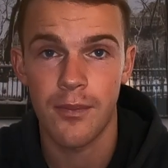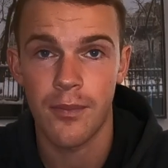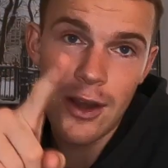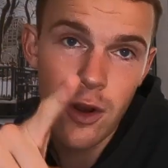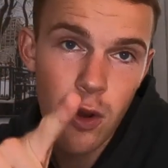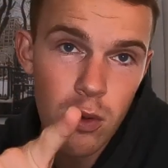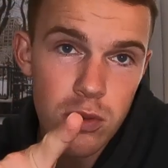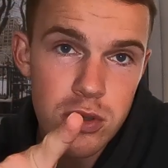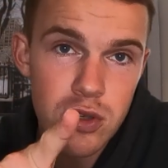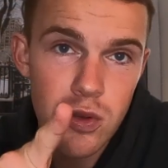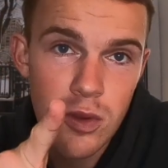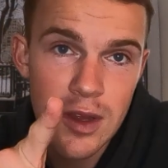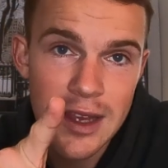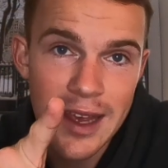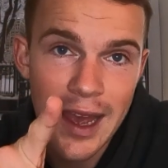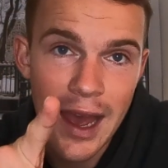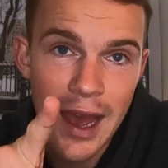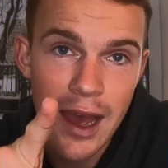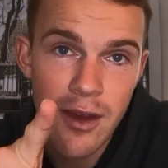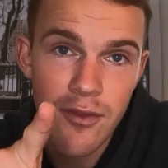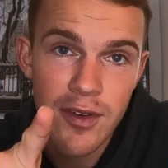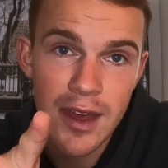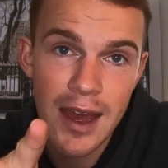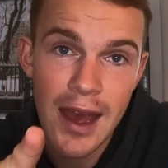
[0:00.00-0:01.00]
And also the
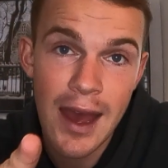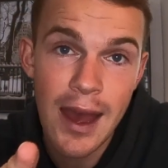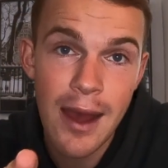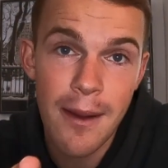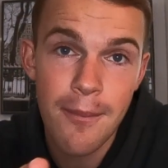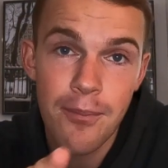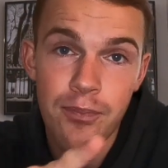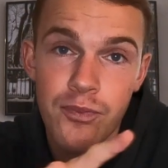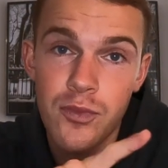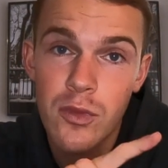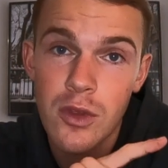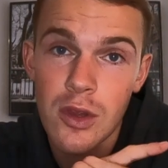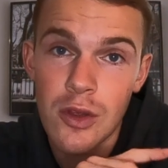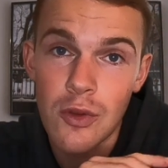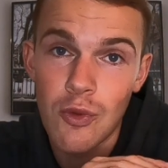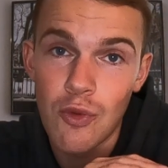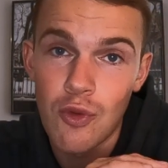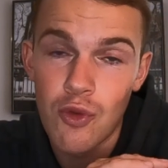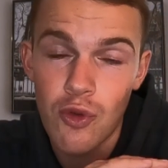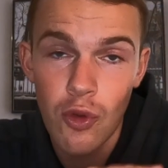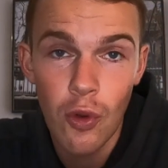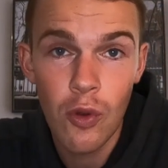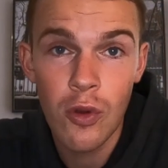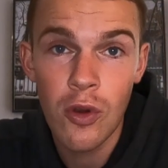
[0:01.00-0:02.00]
caveat,
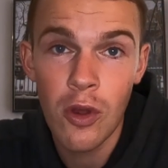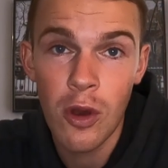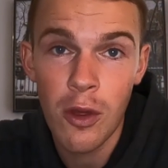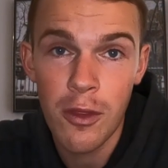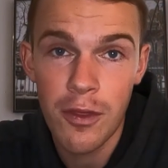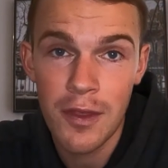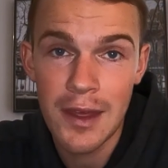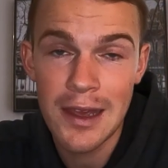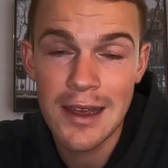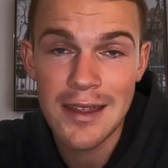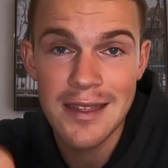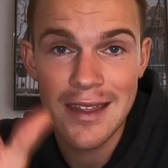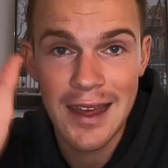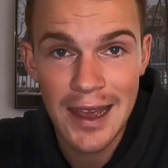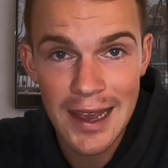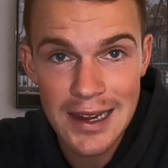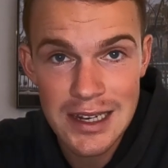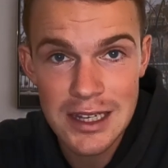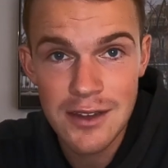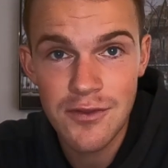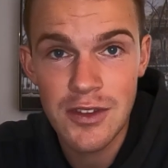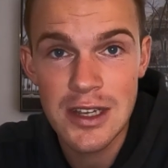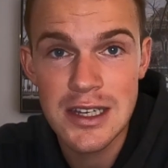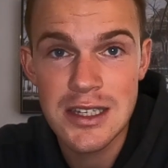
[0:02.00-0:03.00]
do not think that
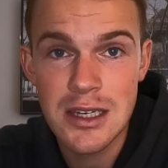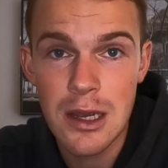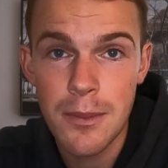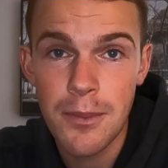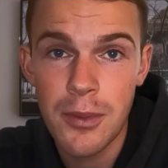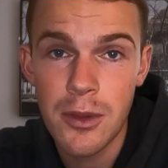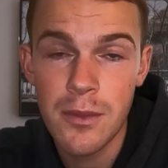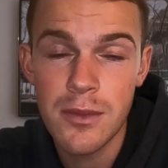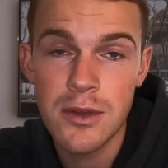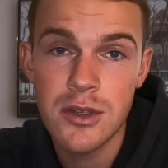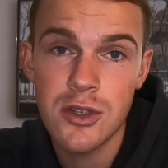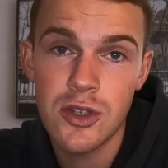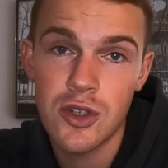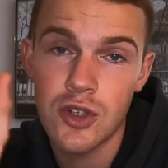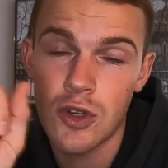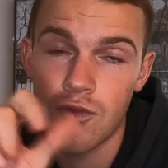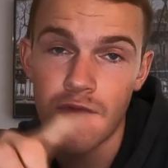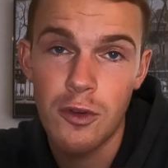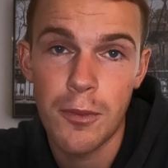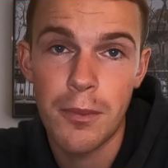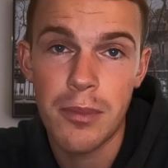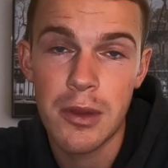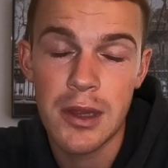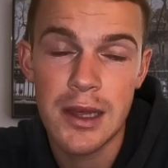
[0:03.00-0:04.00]
any of these supplements
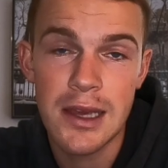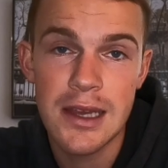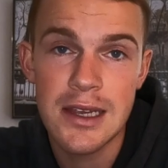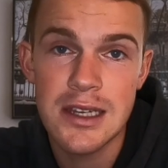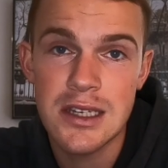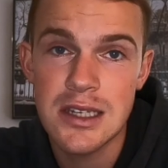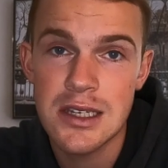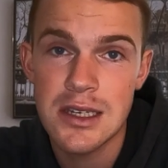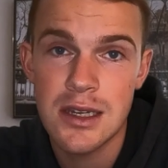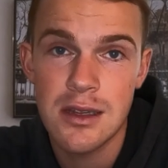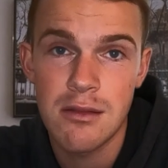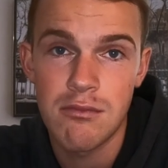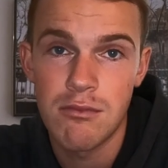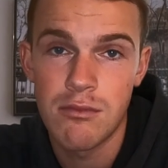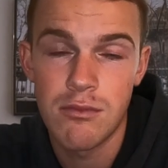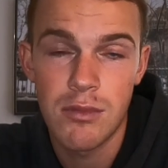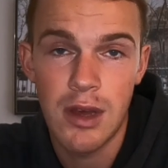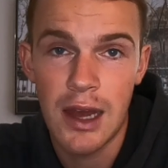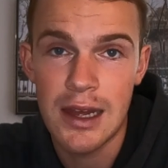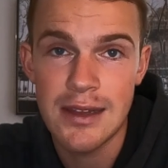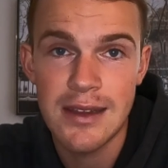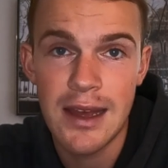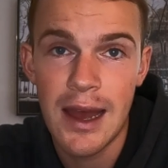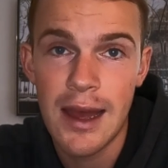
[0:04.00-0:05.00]
should replace
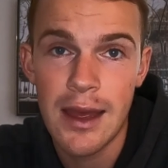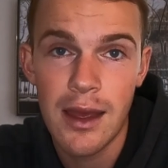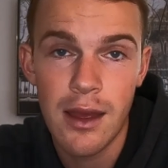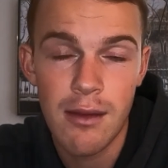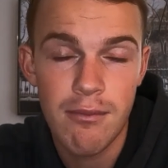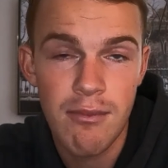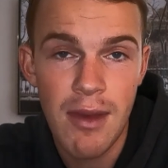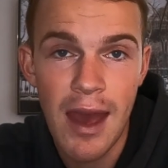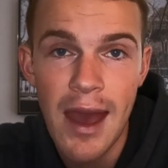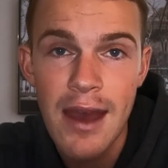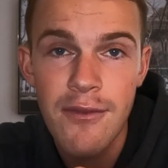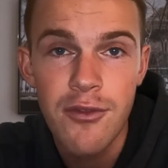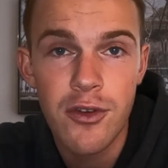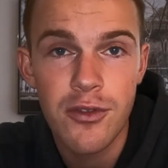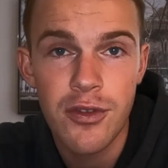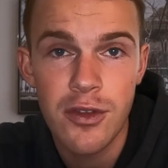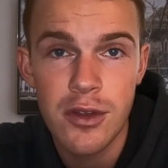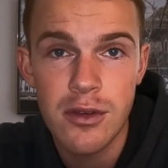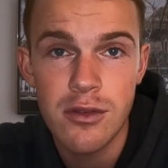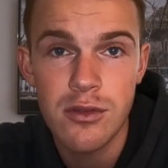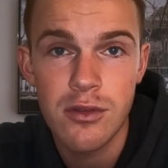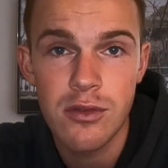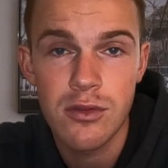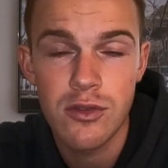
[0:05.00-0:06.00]
a diet.
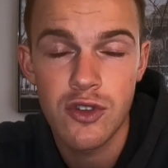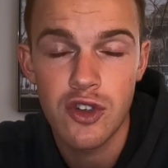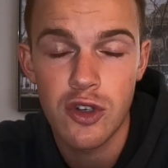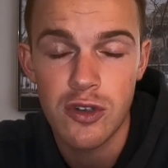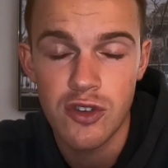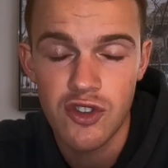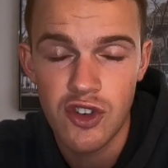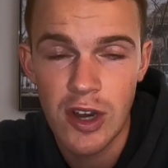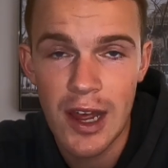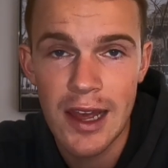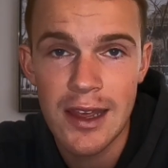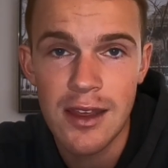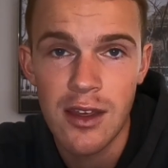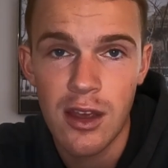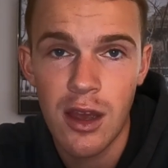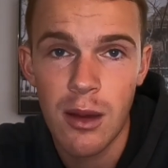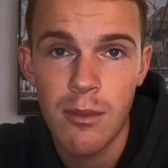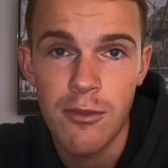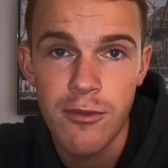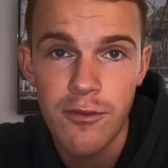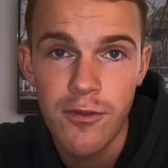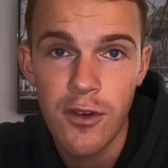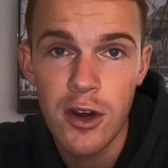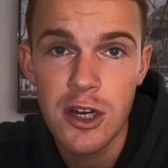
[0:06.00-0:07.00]
Everything should try and
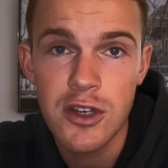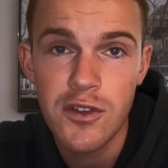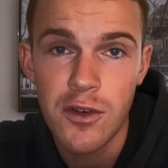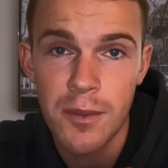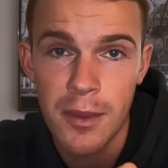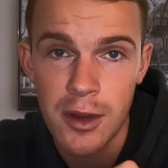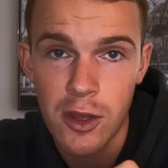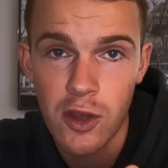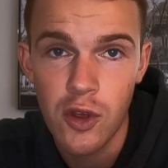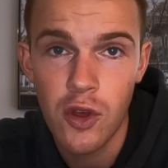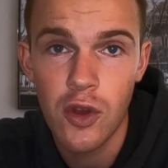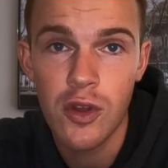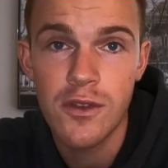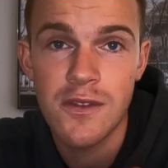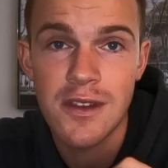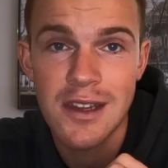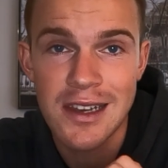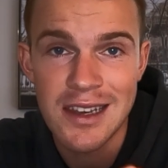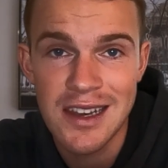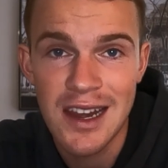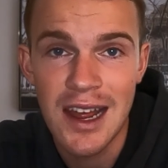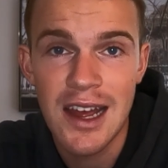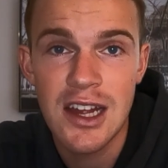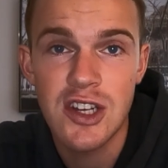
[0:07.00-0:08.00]
come first from a
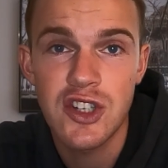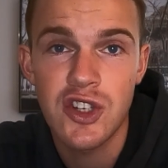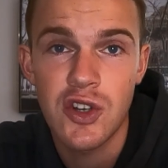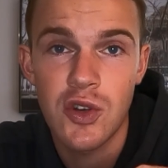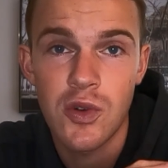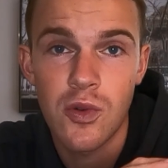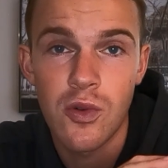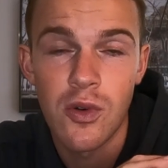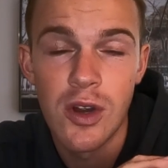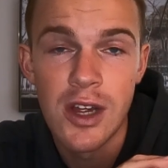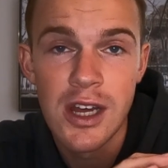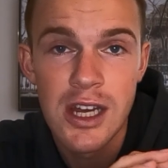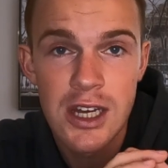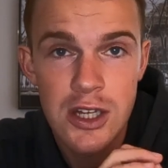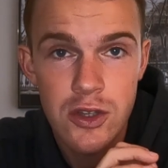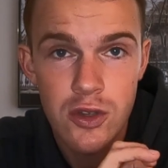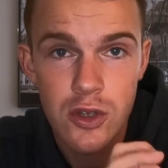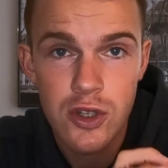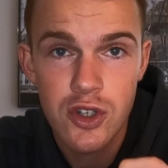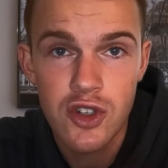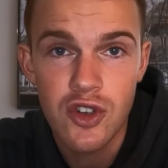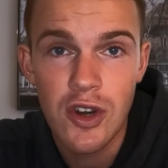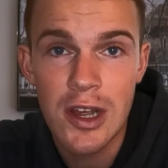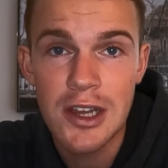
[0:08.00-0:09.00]
good, natural,
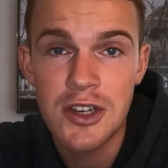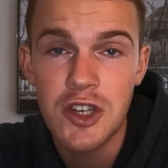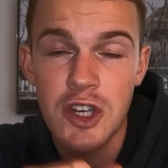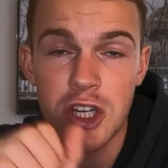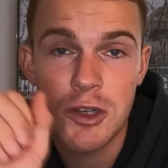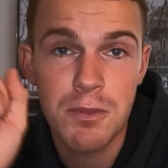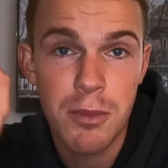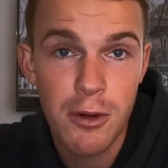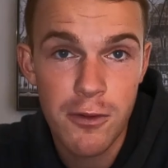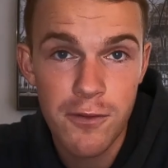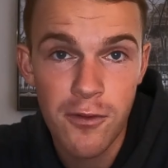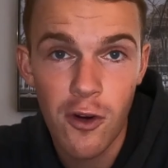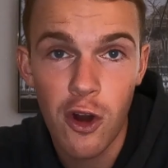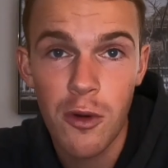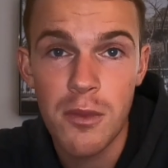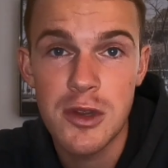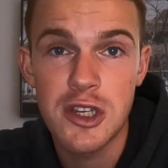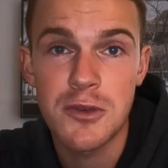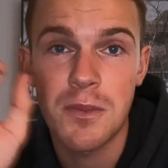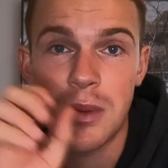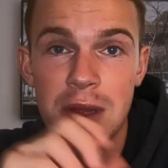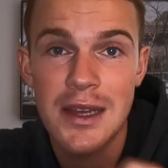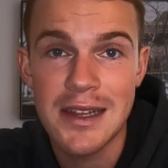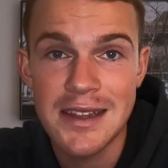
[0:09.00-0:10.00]
nutritious
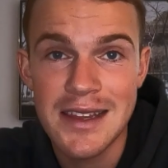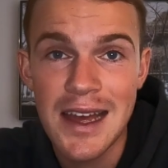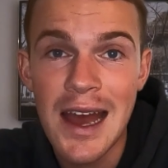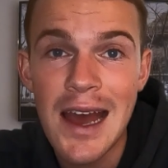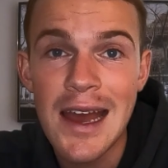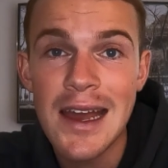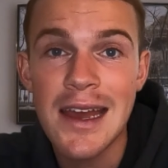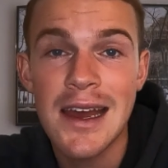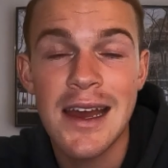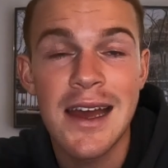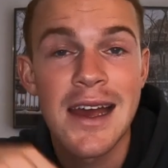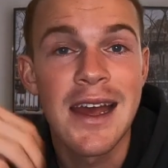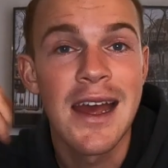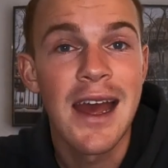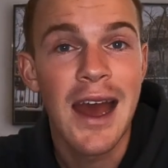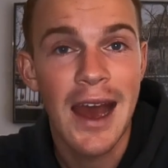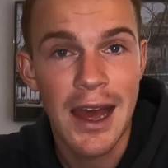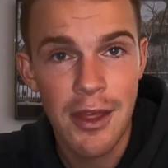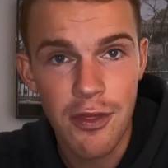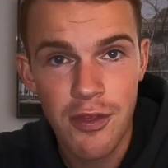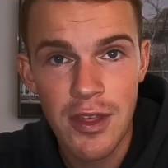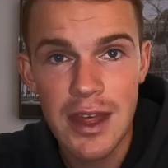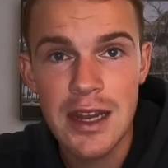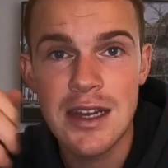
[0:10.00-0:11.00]
performance plate diet,
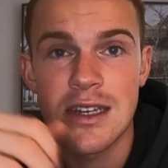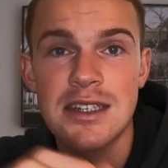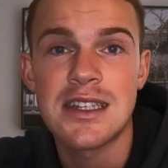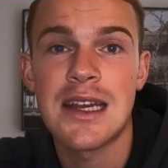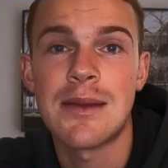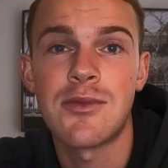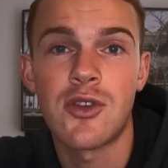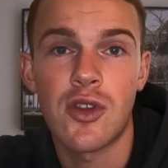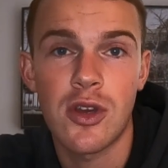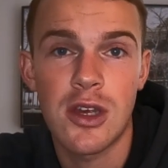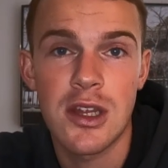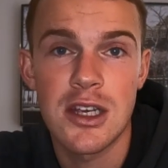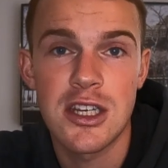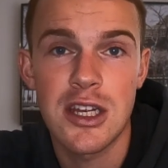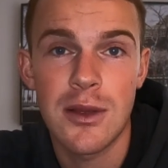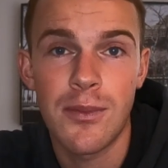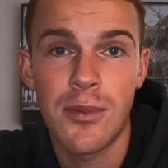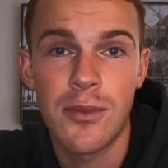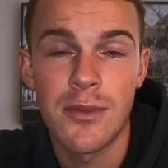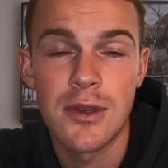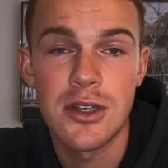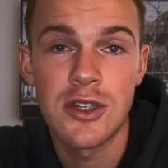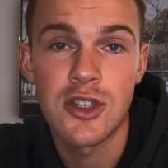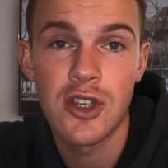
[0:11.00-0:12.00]
and then it's time to look at the
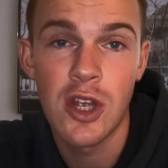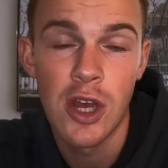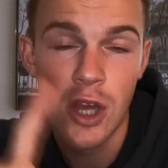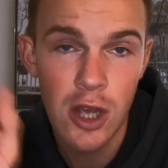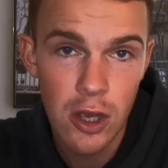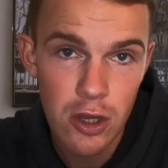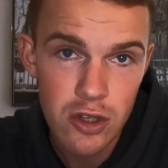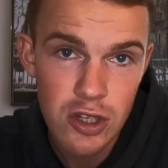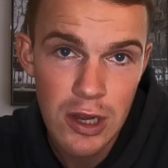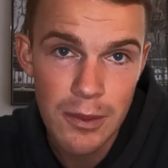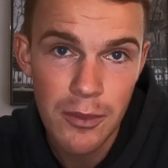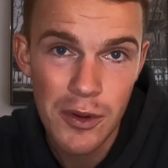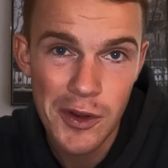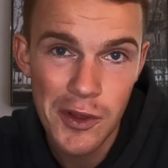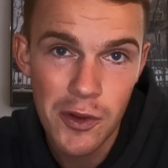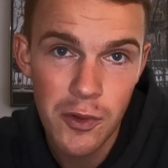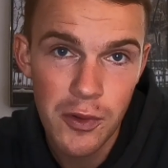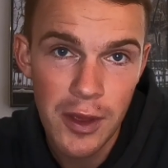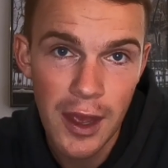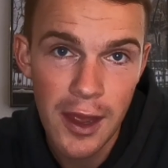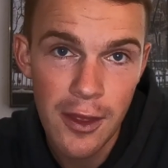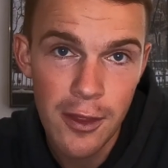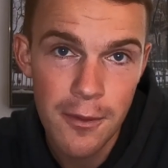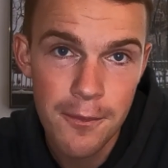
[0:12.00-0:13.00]
supplements. So I'm going to go
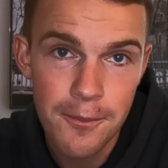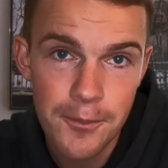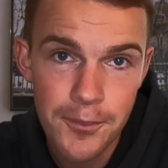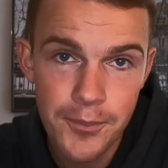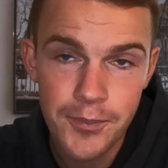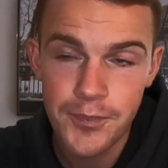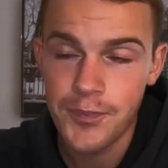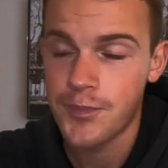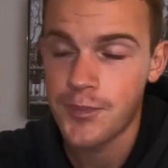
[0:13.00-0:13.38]
and get them.